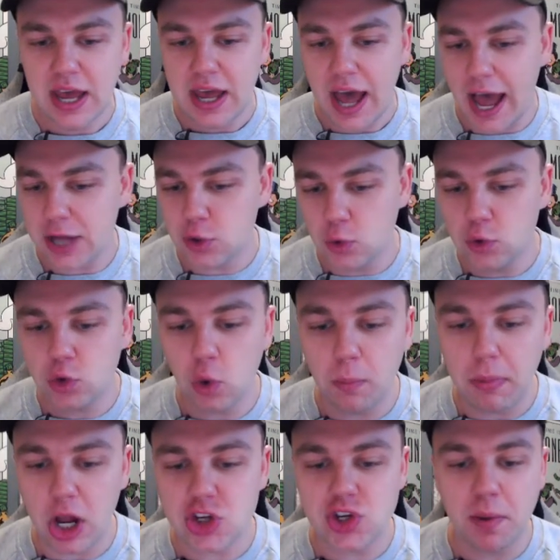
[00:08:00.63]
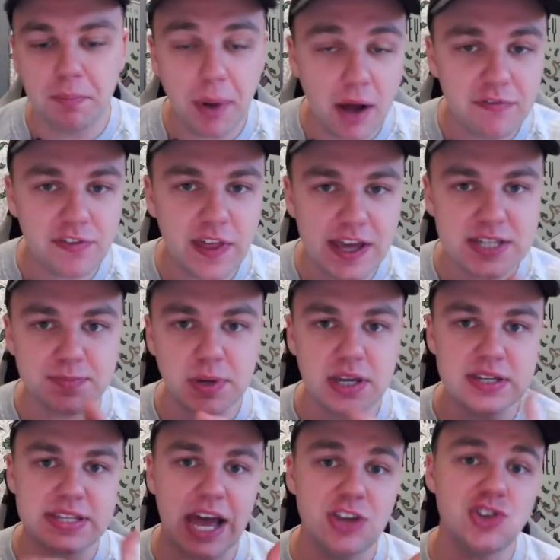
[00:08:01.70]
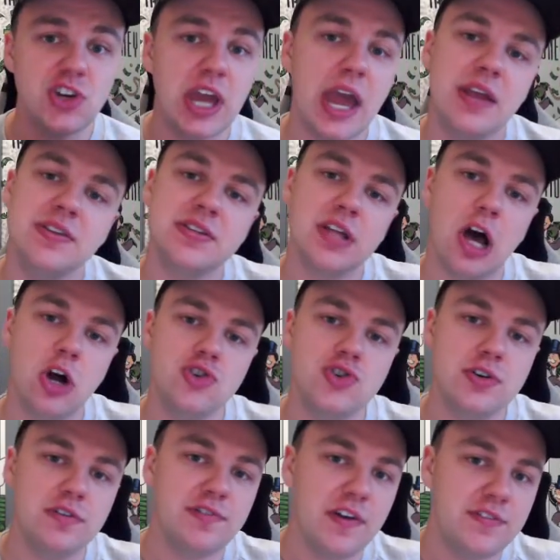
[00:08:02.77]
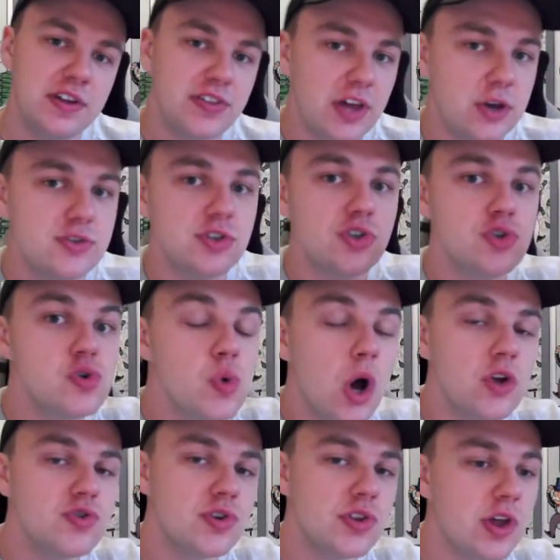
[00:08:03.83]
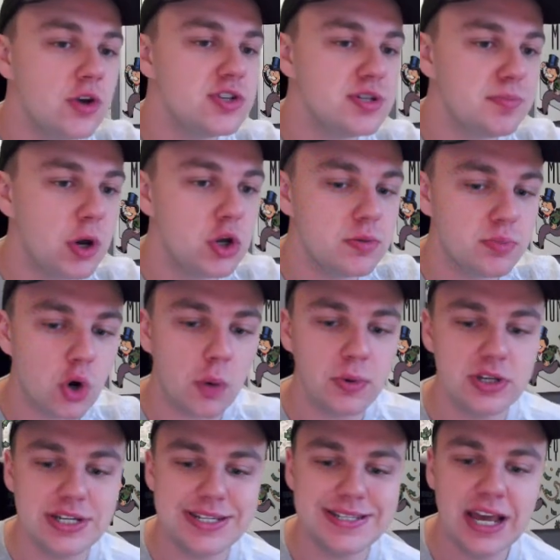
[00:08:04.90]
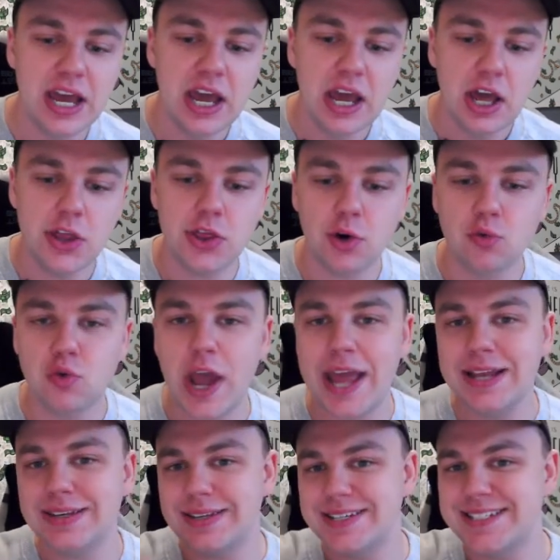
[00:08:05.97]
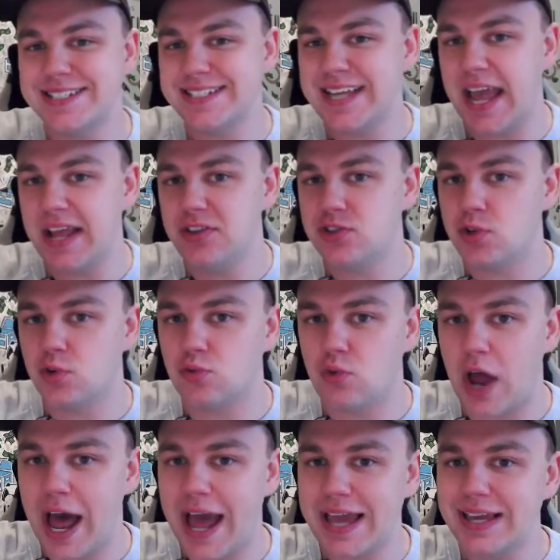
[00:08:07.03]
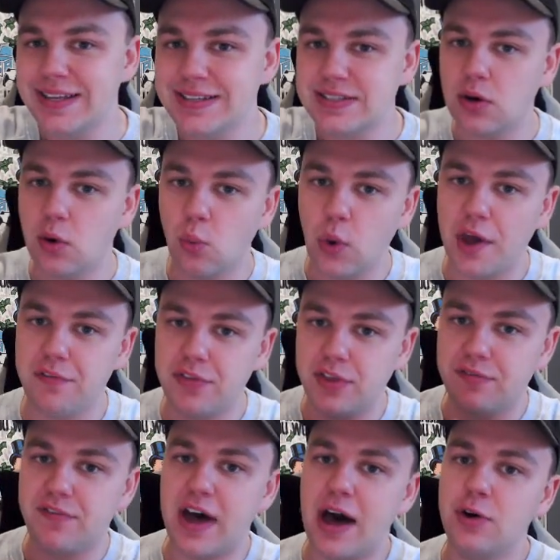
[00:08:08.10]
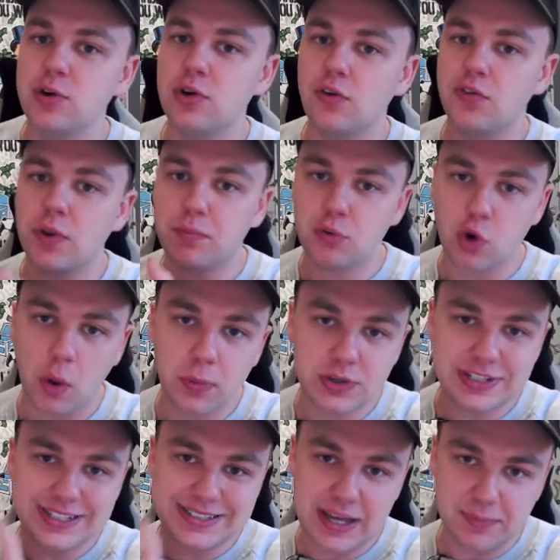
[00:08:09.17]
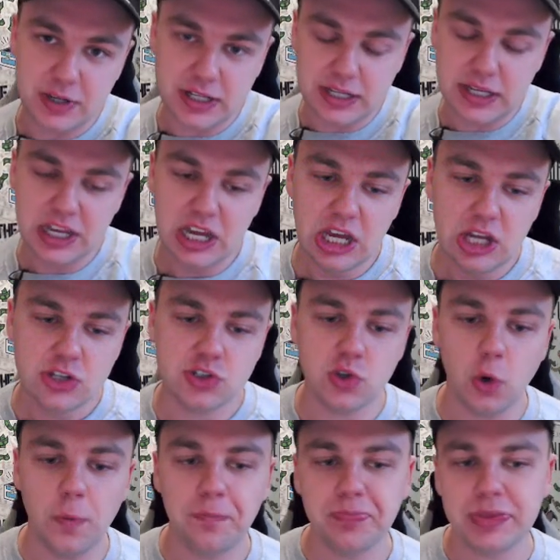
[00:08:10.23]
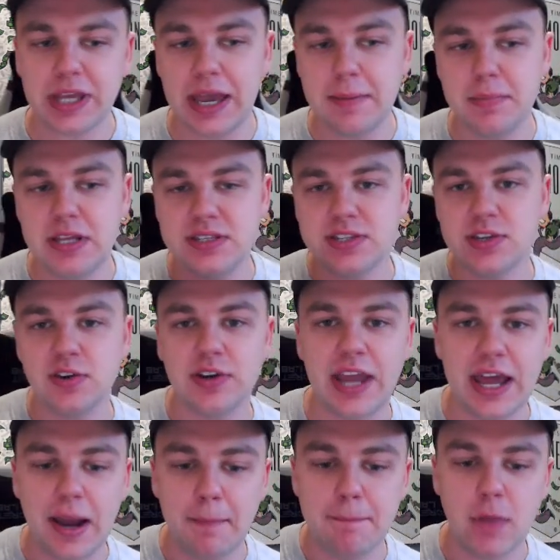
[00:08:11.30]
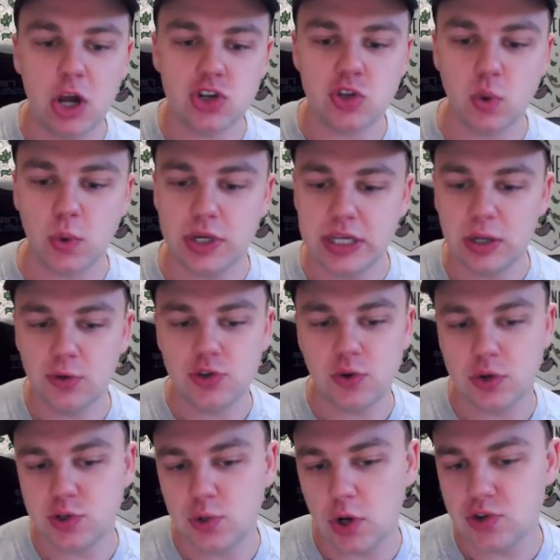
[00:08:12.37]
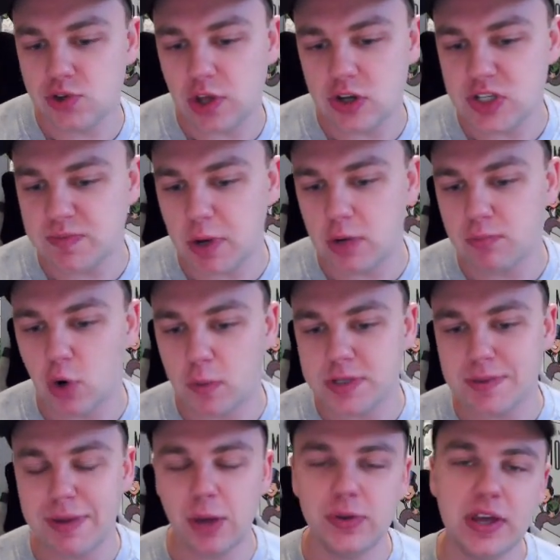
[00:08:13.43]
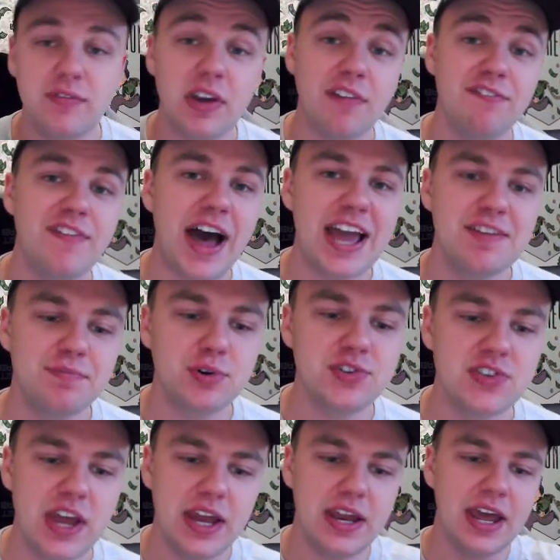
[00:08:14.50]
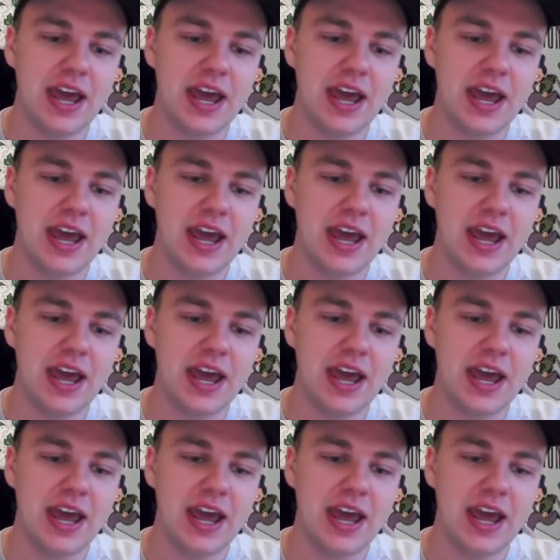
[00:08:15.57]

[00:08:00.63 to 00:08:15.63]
I don't go much above this because as you get into the £150,000, £200,000 properties, the rent doesn't tend to rise with the value of the property typically. So it means that you're getting a much lower yield. A £200,000 property might only give you a 5%